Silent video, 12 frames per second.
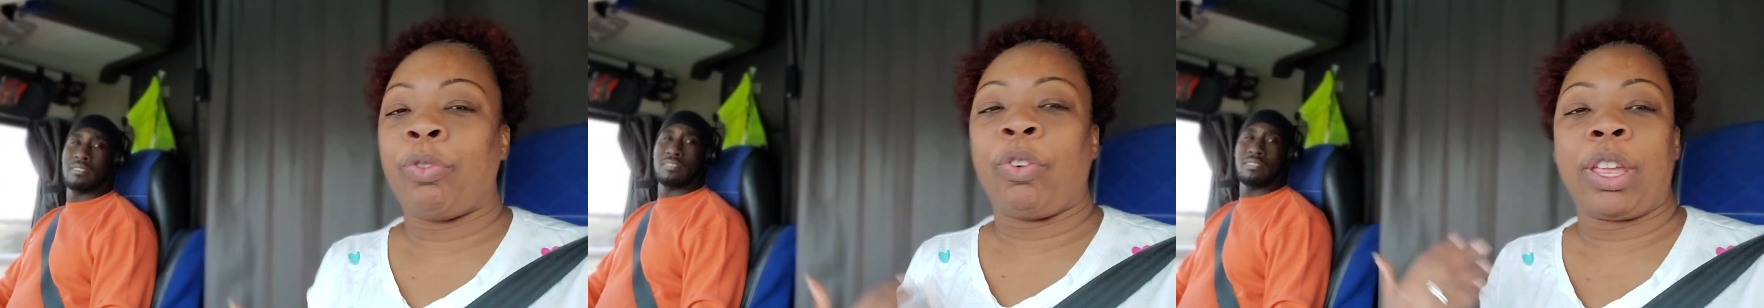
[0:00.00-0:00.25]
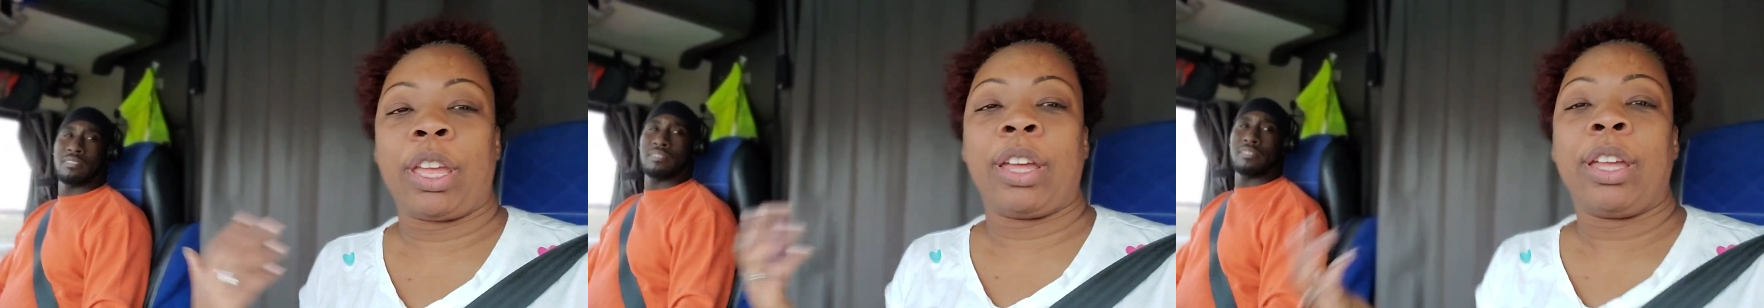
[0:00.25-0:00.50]

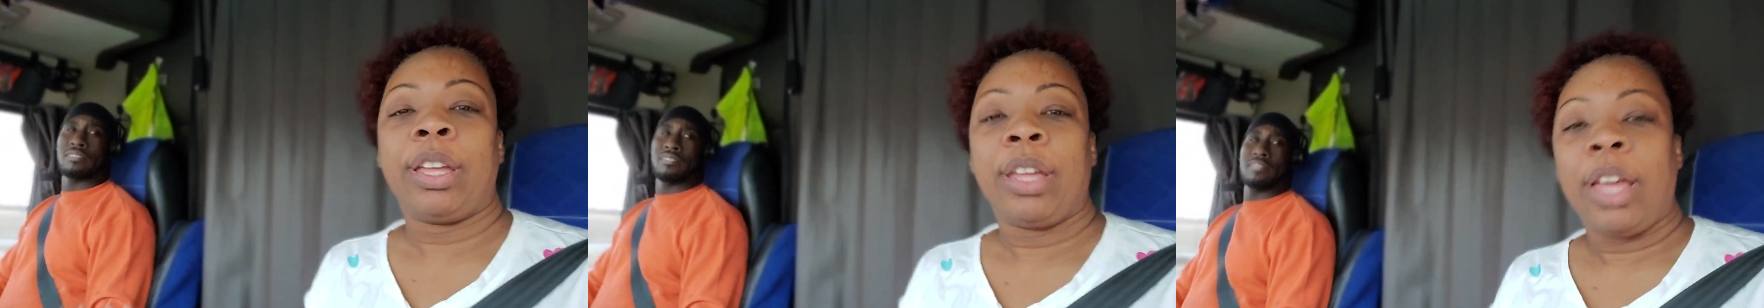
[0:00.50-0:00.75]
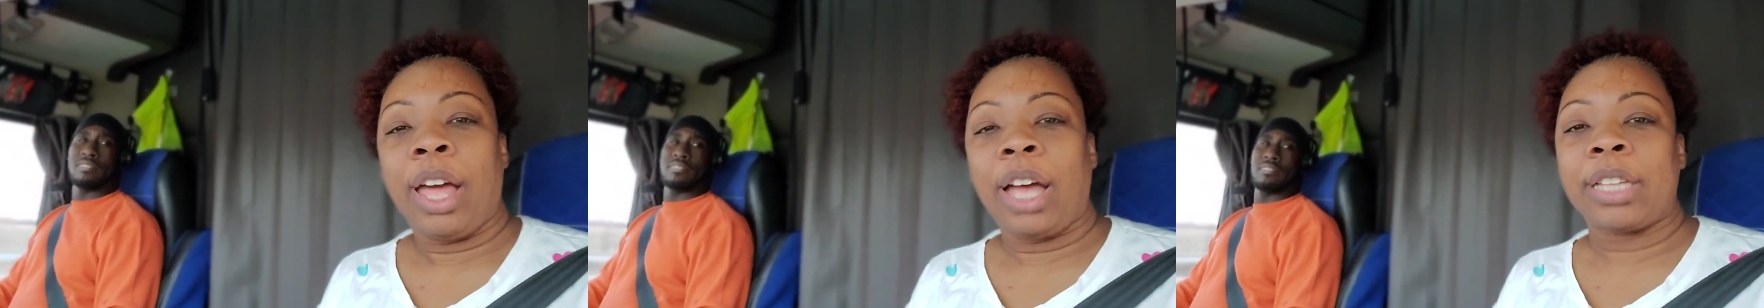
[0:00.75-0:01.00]
Speaker 1: for your
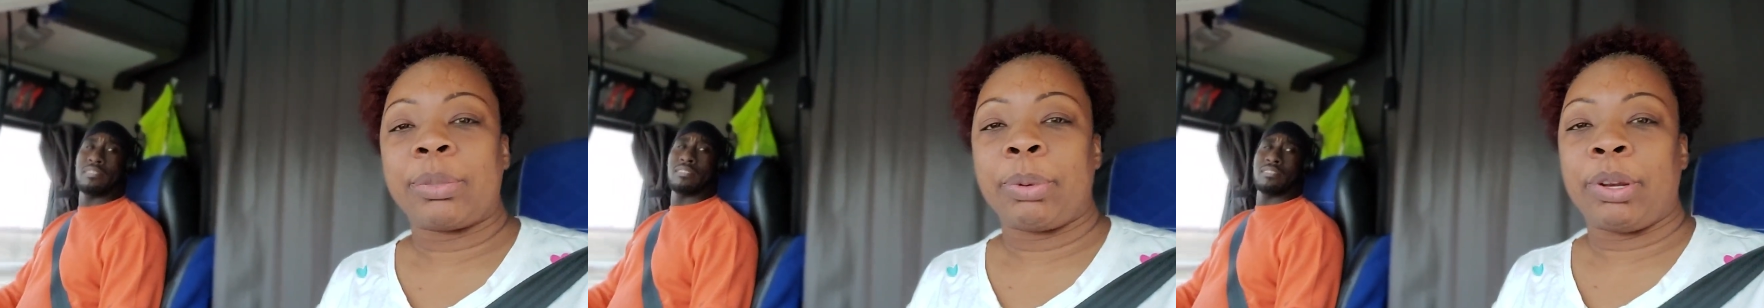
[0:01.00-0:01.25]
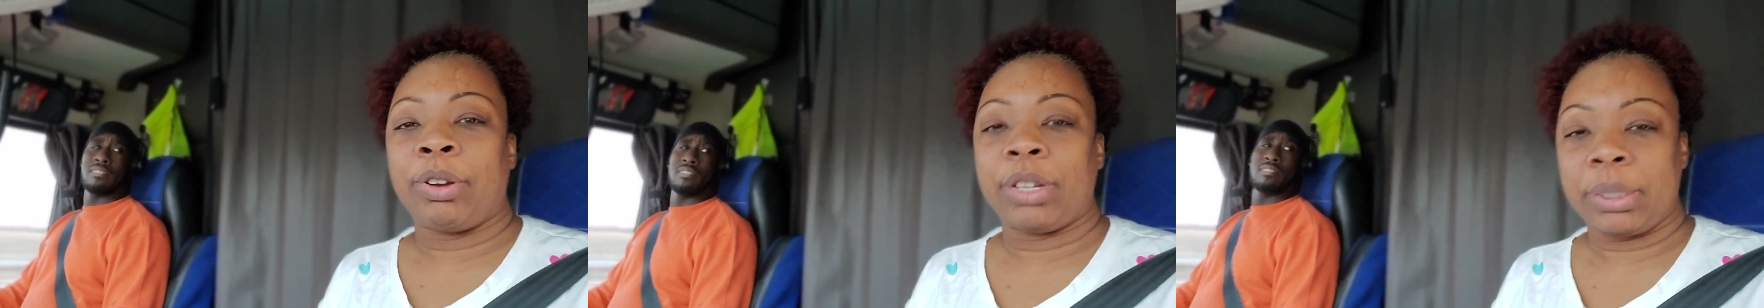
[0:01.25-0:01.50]

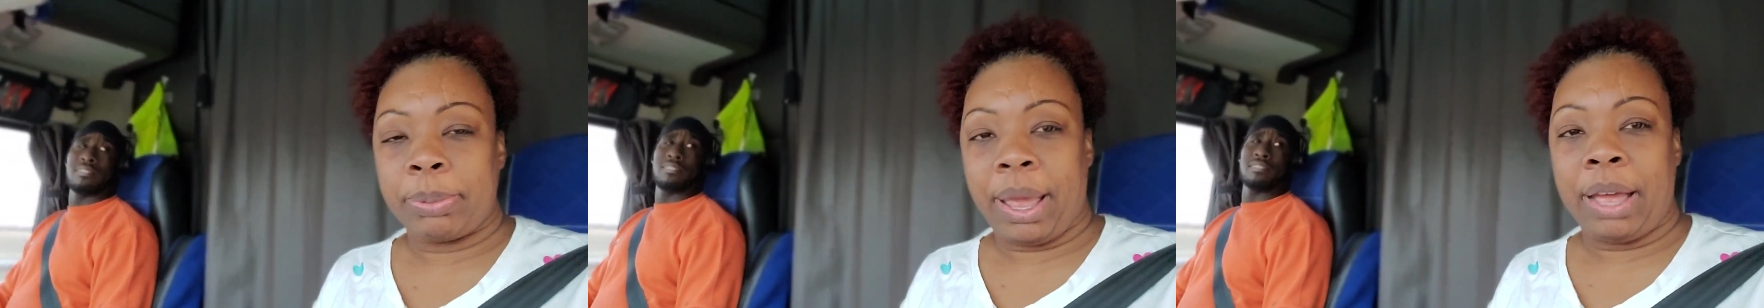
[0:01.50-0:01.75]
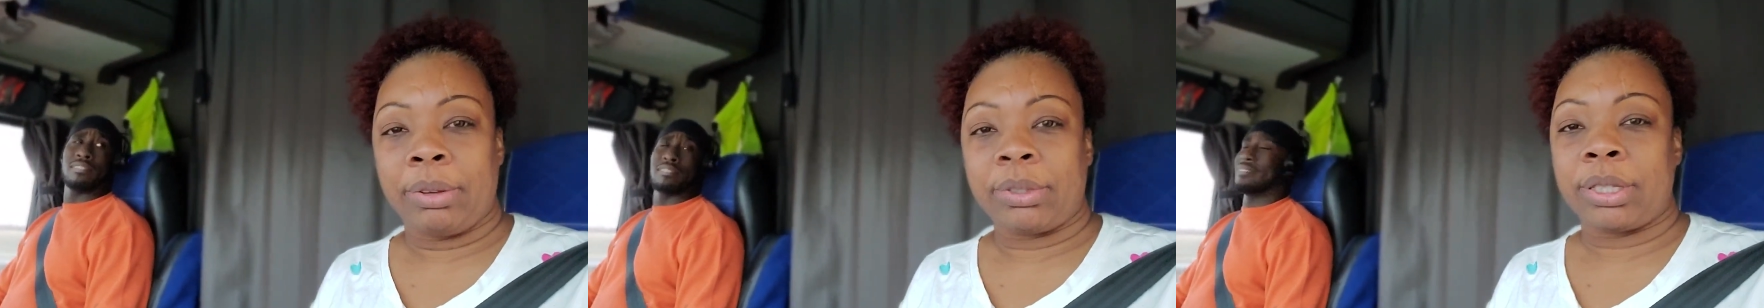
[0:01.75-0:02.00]
husband or
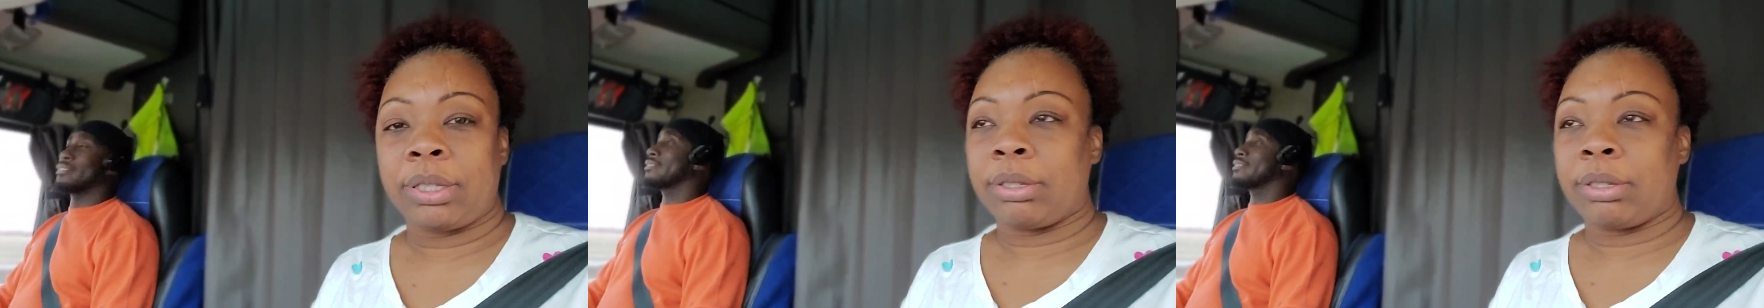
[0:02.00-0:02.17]
spouse,